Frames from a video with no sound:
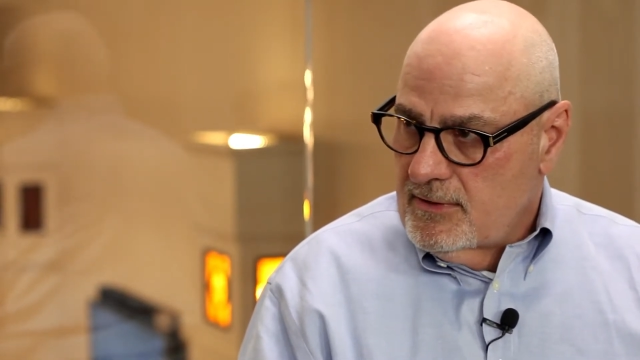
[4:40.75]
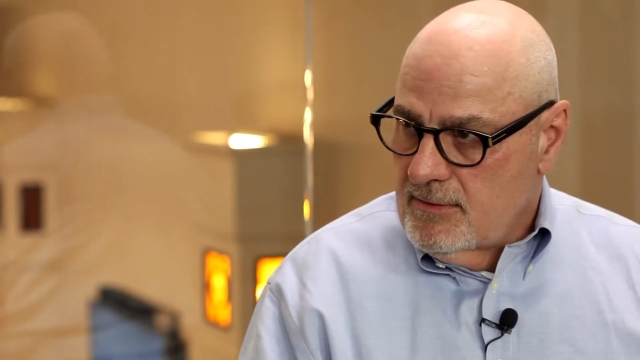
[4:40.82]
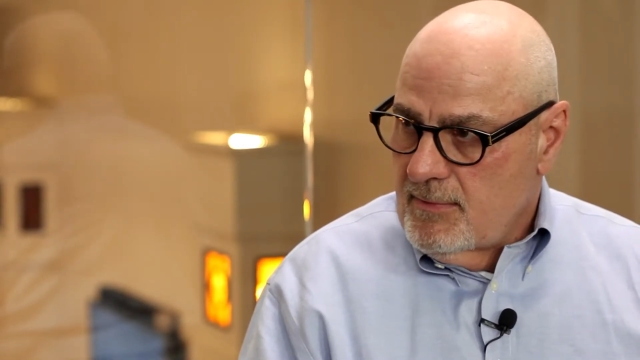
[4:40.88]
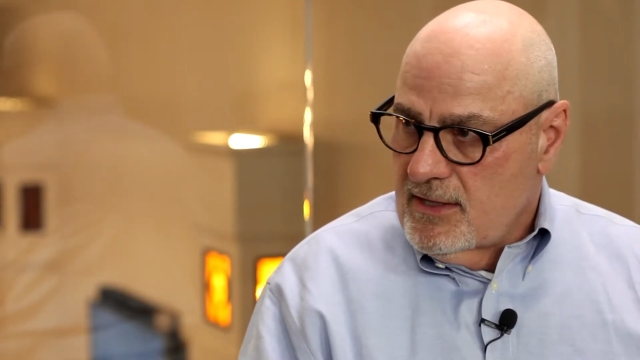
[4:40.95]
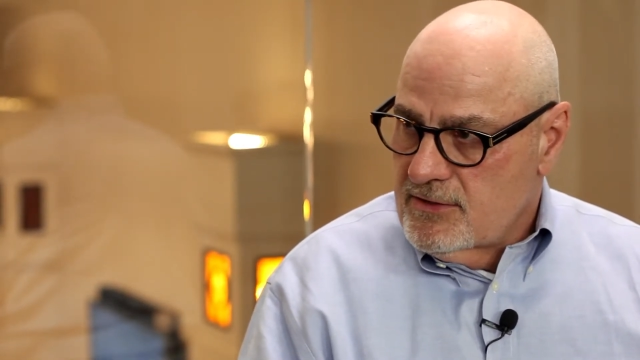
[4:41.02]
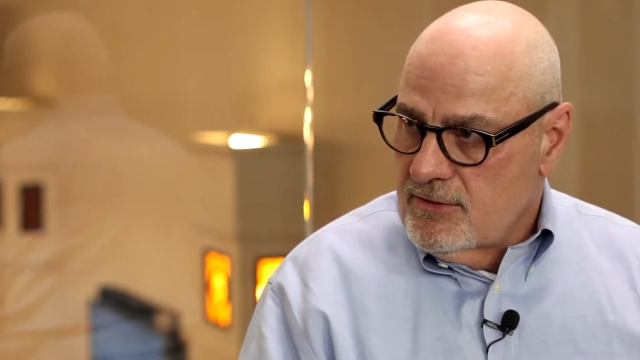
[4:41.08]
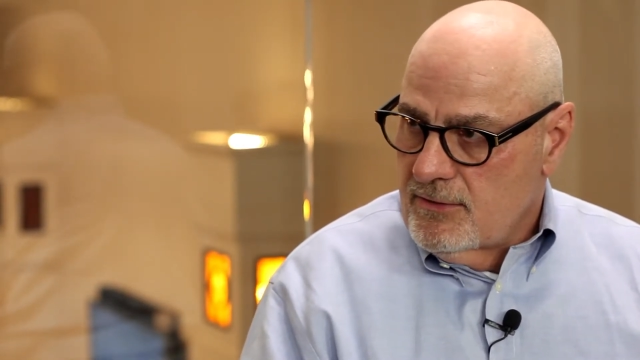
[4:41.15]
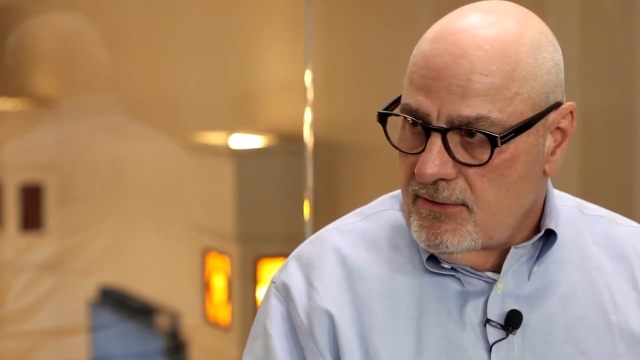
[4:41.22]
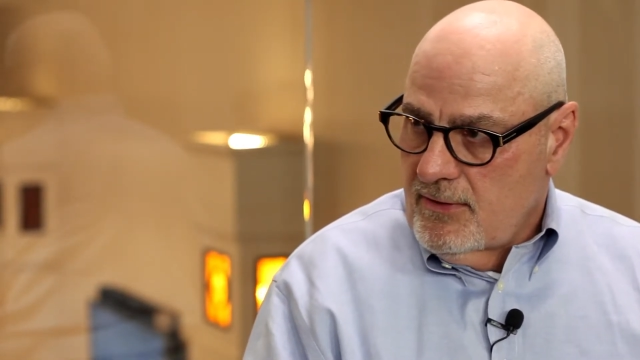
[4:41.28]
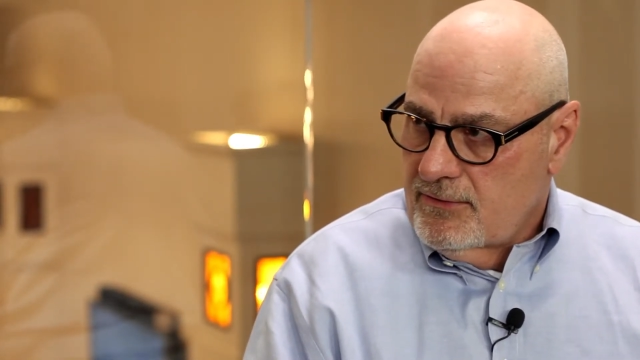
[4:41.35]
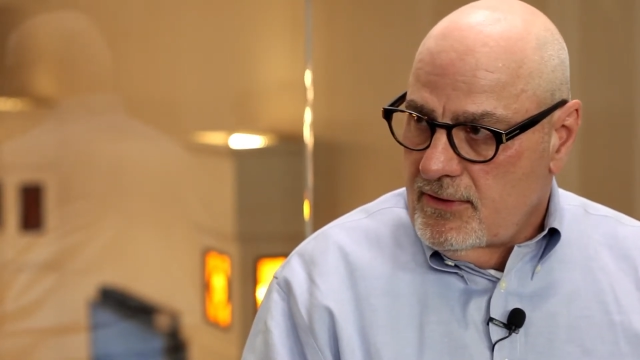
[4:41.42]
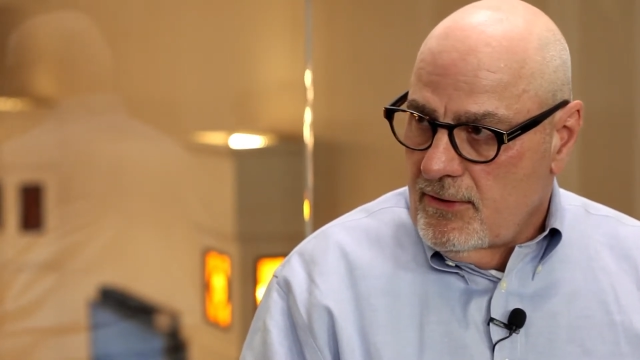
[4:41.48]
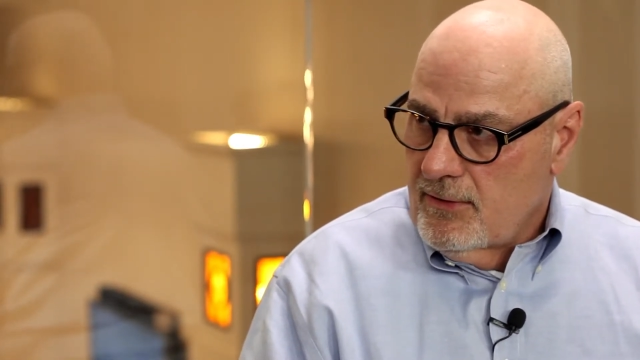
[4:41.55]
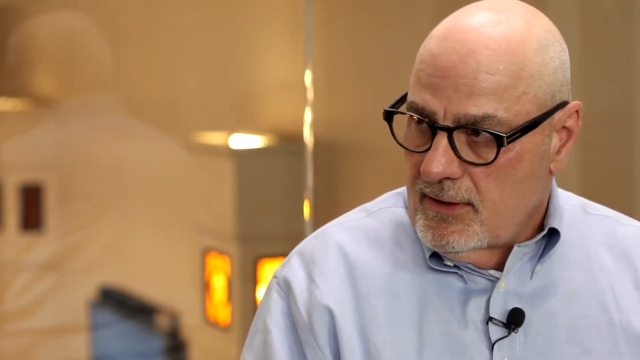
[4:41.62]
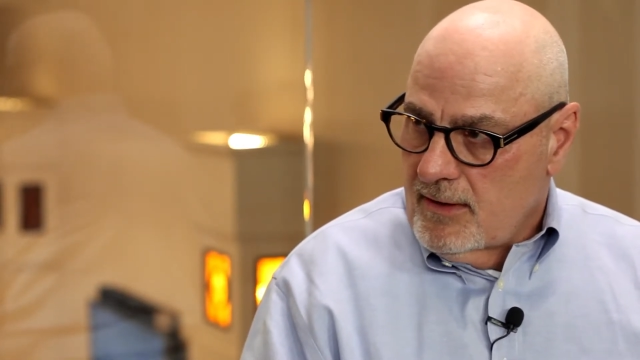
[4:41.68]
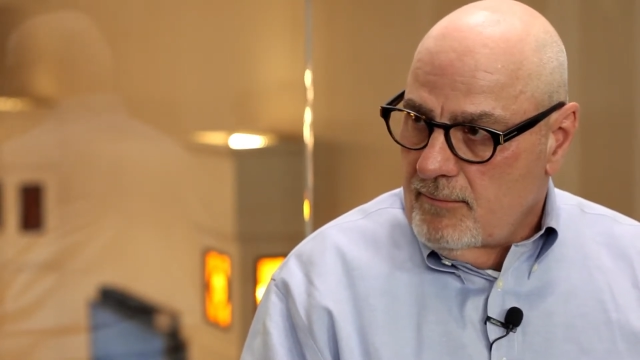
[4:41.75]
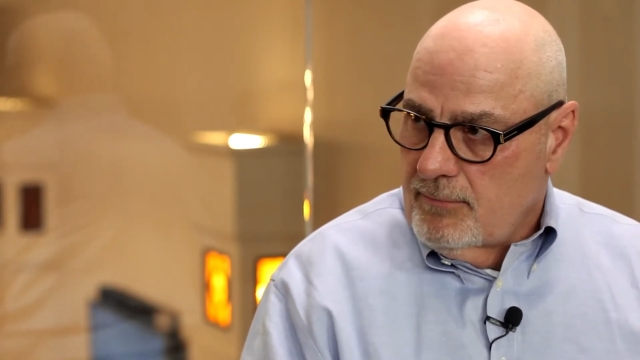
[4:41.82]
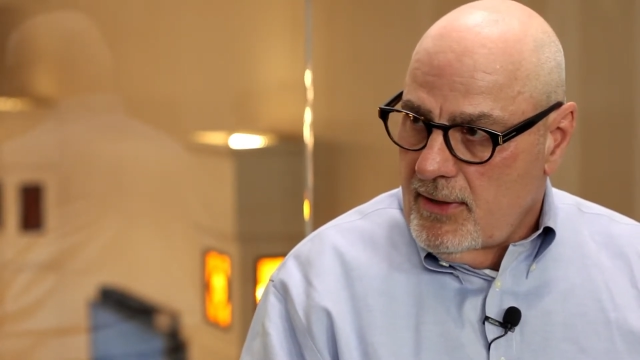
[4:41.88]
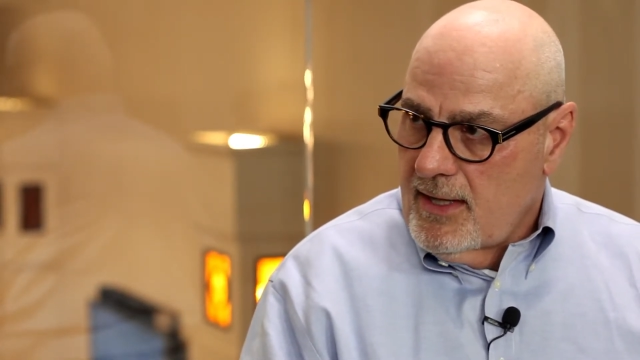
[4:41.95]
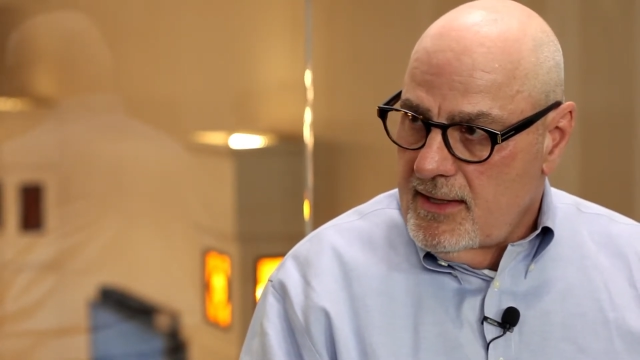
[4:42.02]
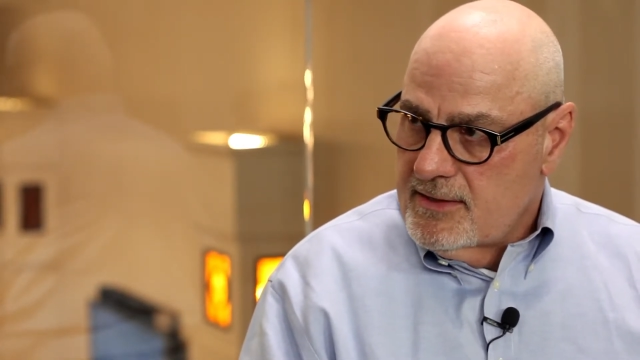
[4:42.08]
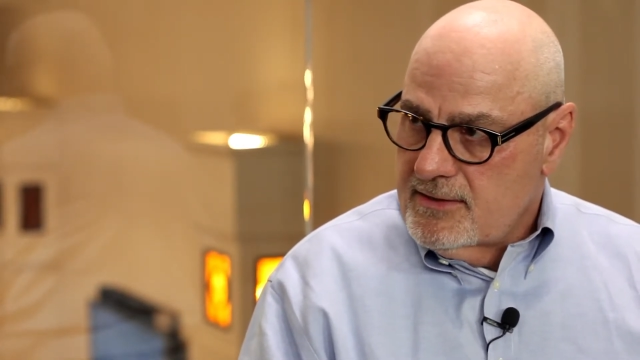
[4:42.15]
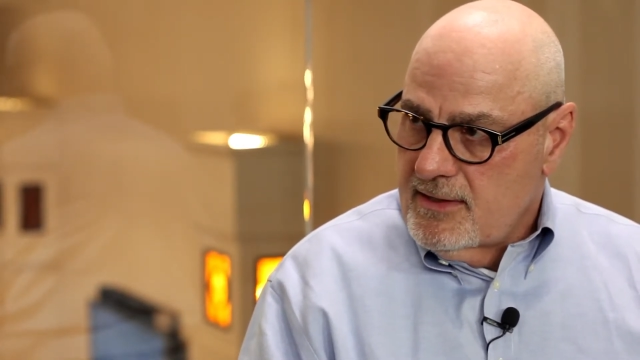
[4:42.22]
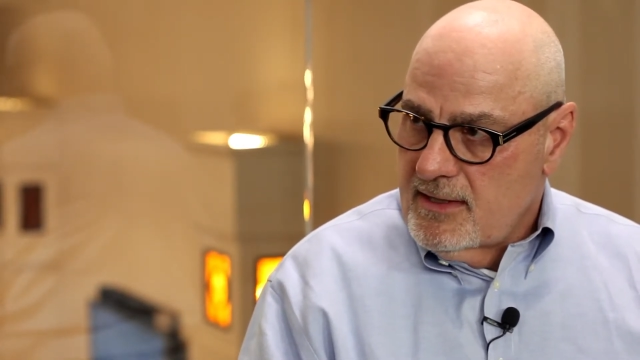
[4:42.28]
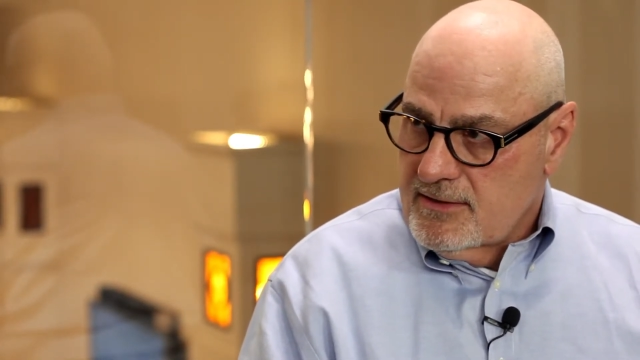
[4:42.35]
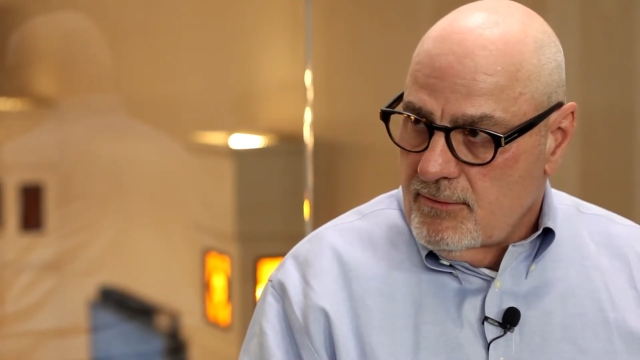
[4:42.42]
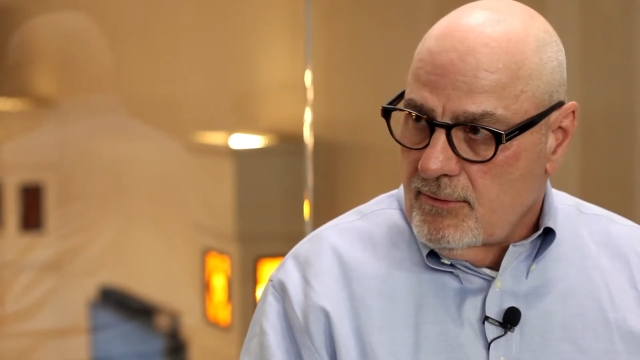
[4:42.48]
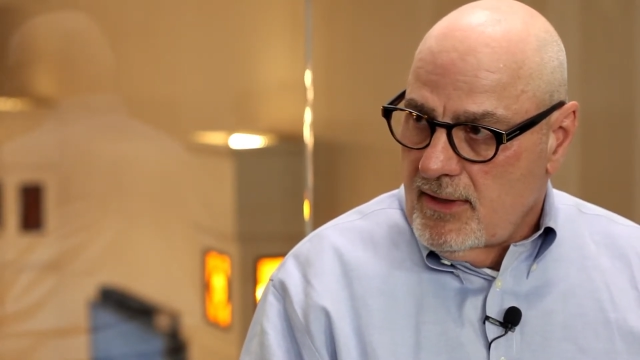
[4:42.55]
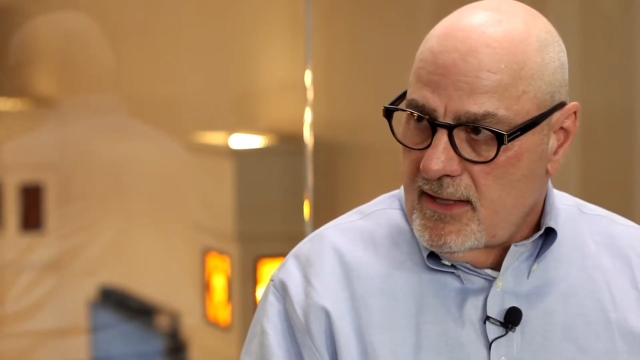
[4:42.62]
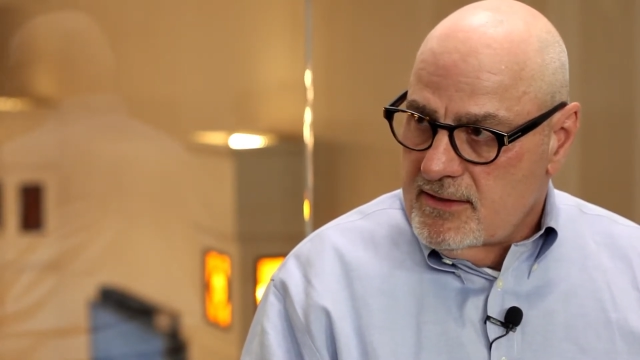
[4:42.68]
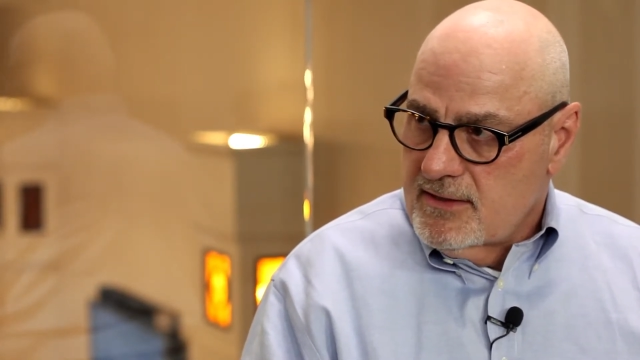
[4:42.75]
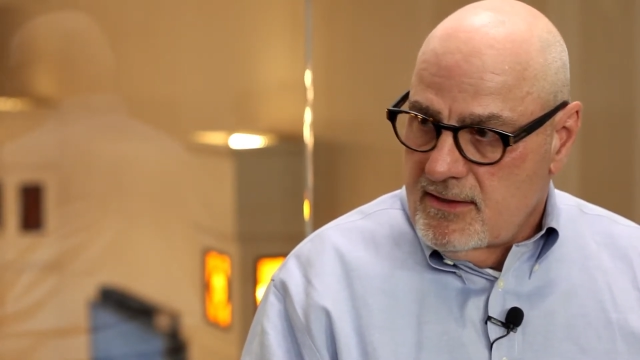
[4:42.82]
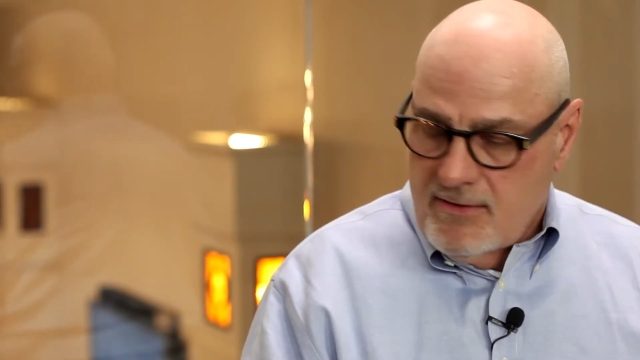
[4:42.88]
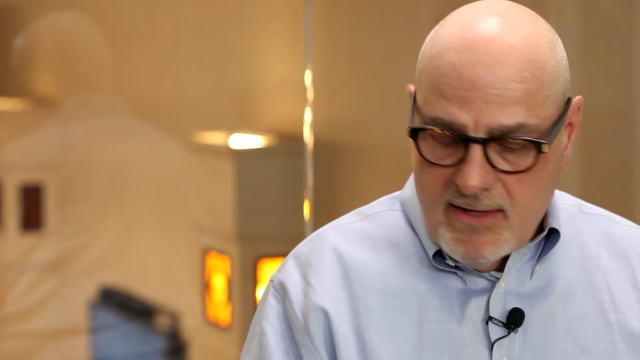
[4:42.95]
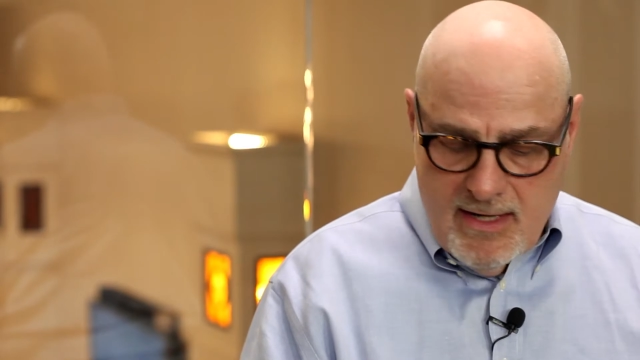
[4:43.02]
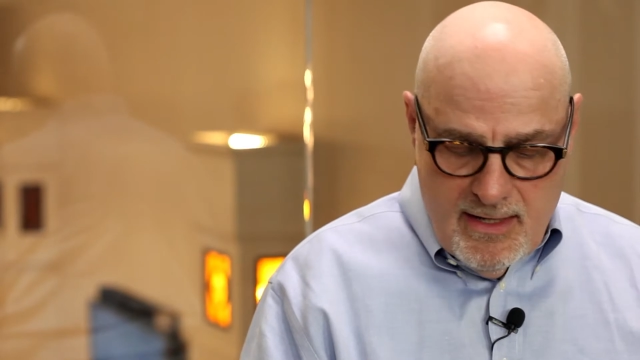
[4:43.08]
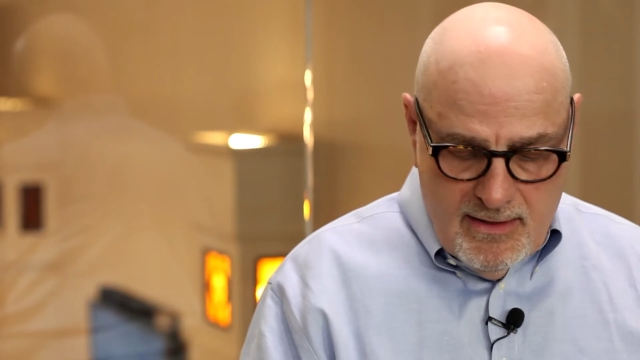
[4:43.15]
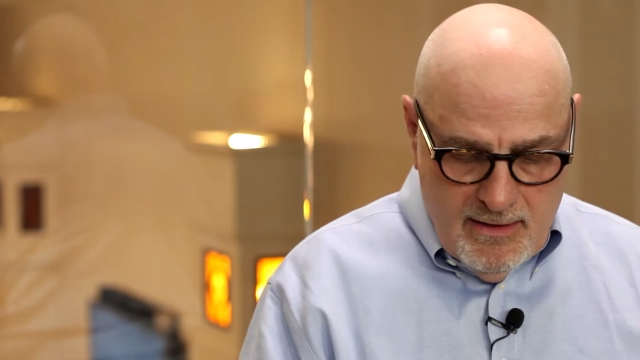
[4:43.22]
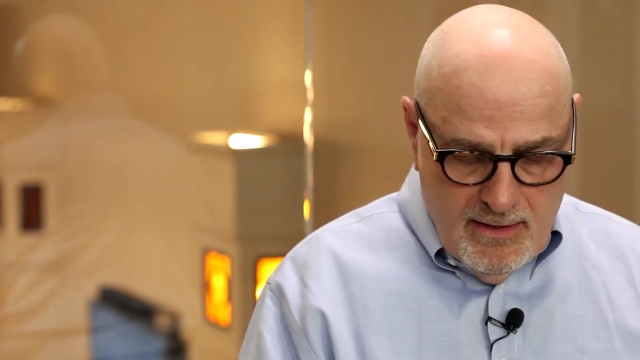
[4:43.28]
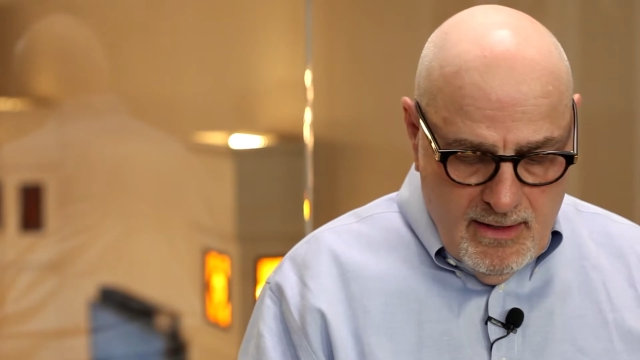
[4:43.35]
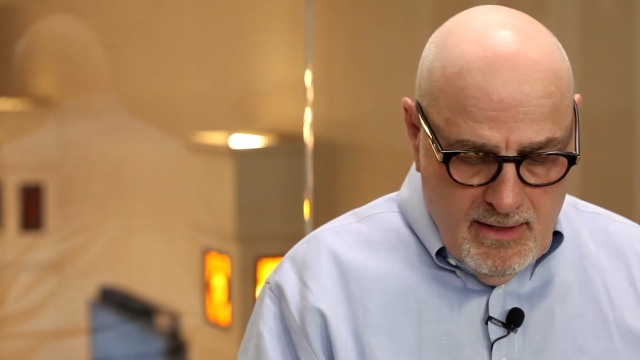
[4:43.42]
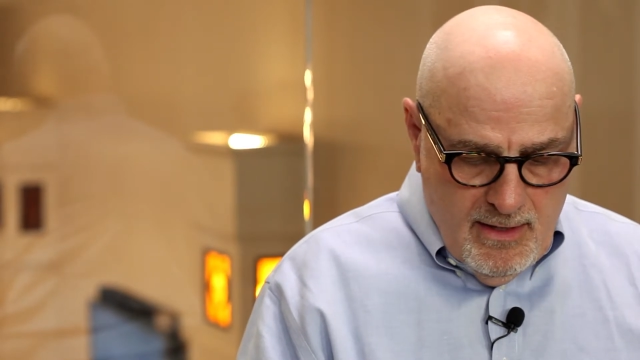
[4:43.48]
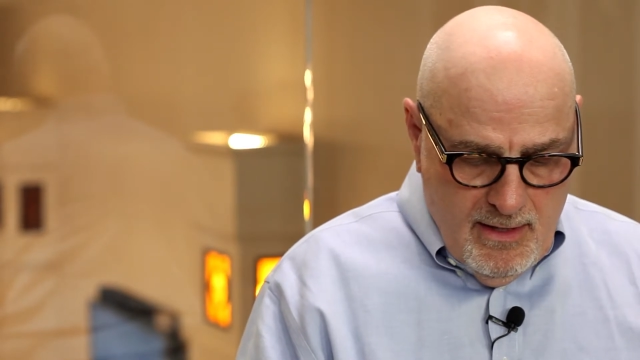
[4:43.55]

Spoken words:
make sure that they're in compliance as it relates to that.